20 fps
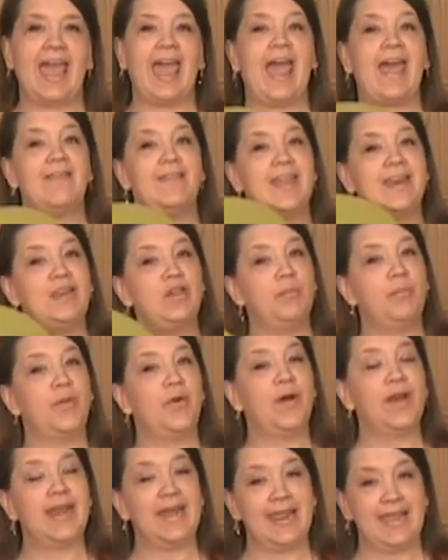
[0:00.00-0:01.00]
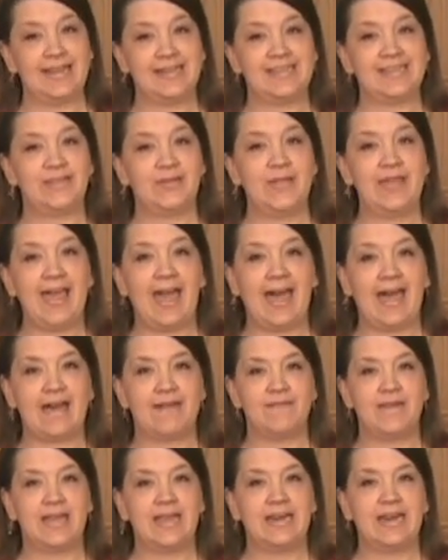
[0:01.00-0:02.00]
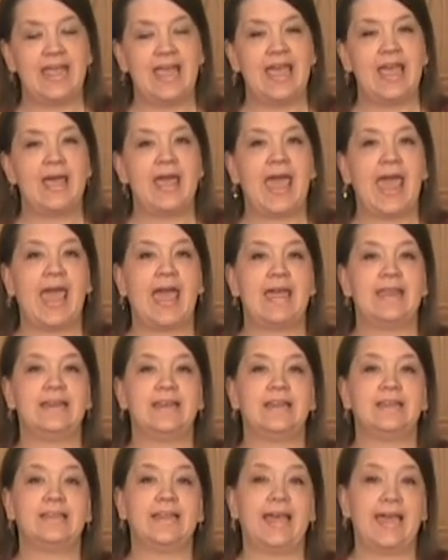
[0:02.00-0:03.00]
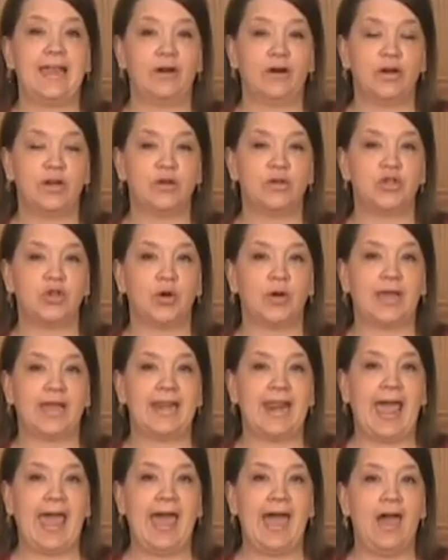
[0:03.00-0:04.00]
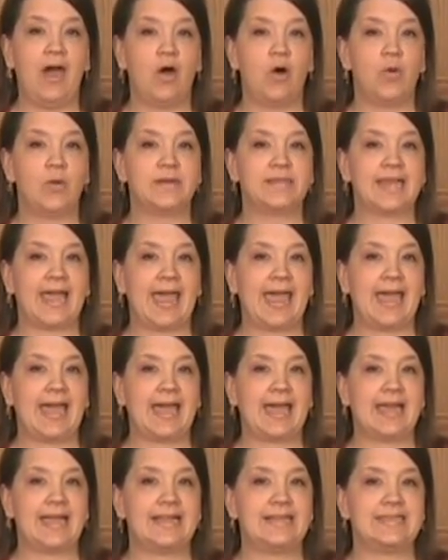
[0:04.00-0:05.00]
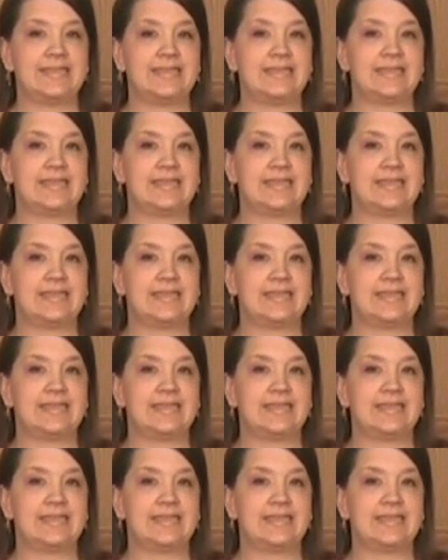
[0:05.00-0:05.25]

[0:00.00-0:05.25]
and then you put it into the oven and later you took it out and